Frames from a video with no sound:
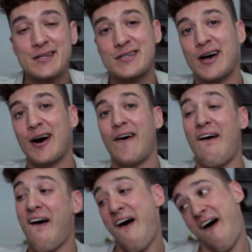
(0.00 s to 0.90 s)

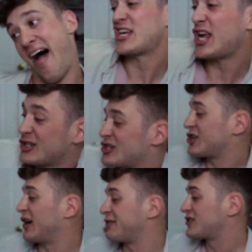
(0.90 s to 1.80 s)
So, getting
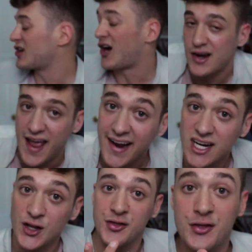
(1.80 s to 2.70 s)
stuff done.
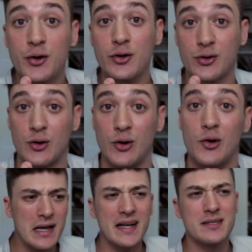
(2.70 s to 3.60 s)
And a third goal,
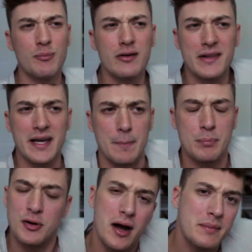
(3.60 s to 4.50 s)
it's more of like a
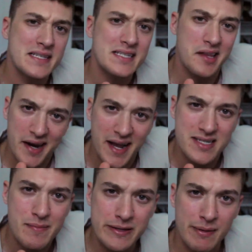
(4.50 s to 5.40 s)
promise that I
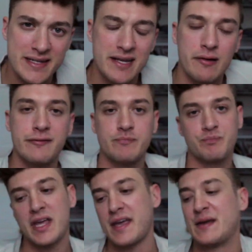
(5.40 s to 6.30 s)
guess I made to myself,
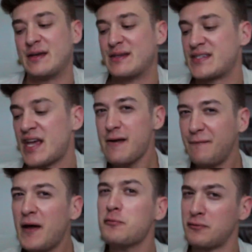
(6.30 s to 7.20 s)
is
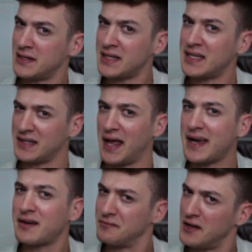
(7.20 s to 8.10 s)
if I really
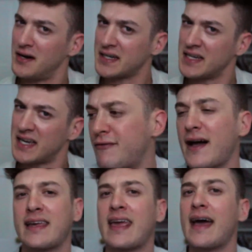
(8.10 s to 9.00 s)
like vlogging, if
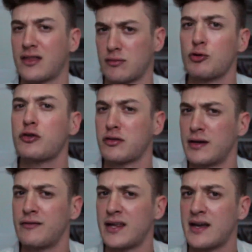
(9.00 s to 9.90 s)
I get through
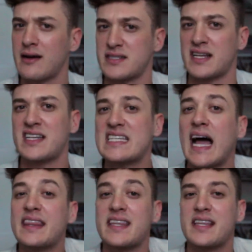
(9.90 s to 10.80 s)
three videos and
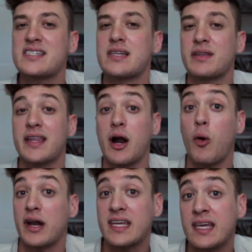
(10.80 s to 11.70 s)
decide that this is something that I
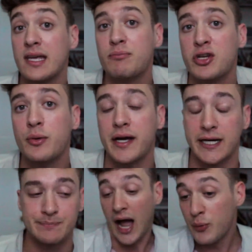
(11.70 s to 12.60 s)
want to keep
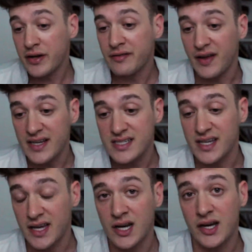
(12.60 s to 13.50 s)
doing, I would
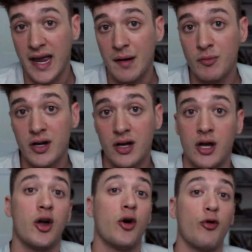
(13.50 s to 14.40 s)
invest in a camera
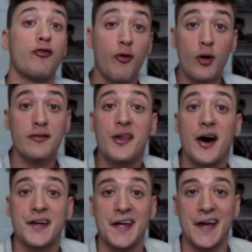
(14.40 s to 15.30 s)
for
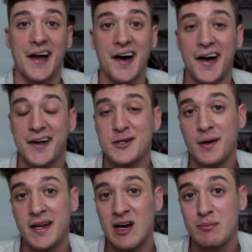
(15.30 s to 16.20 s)
vlogging, because
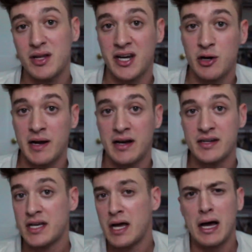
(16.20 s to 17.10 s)
right now I'm lugging
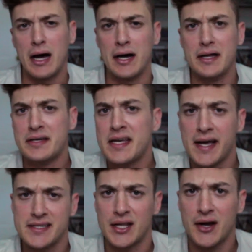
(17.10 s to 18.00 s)
around a
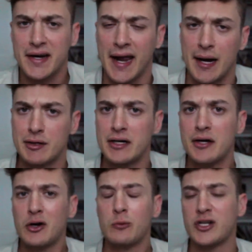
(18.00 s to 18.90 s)
DSLR
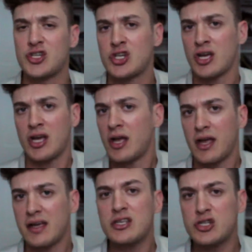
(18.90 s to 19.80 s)
camera, which
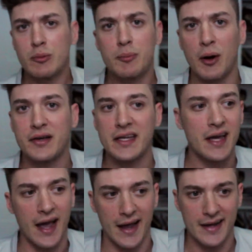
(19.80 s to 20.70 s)
is super
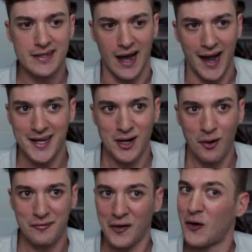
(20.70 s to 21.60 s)
bulky, and I
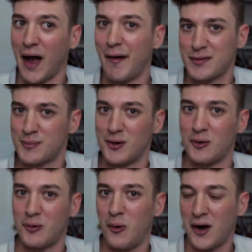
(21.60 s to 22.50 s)
don't feel
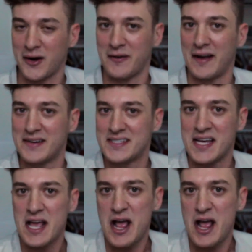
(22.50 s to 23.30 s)
comfortable walking around